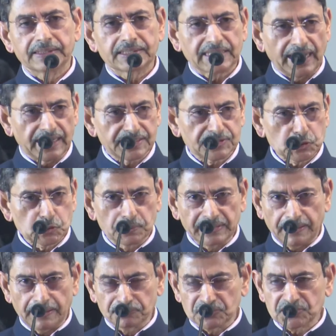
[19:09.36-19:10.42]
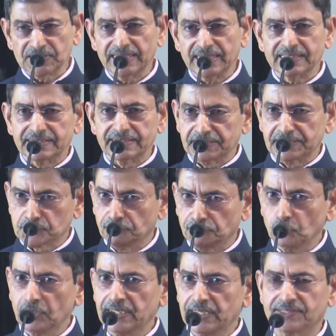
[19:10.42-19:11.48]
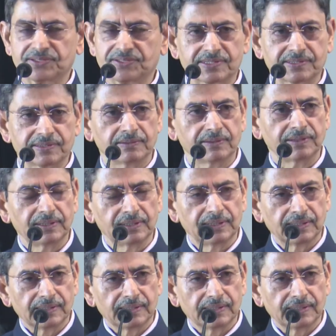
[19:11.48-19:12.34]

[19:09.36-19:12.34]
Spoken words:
It has to be appreciated in its fullness.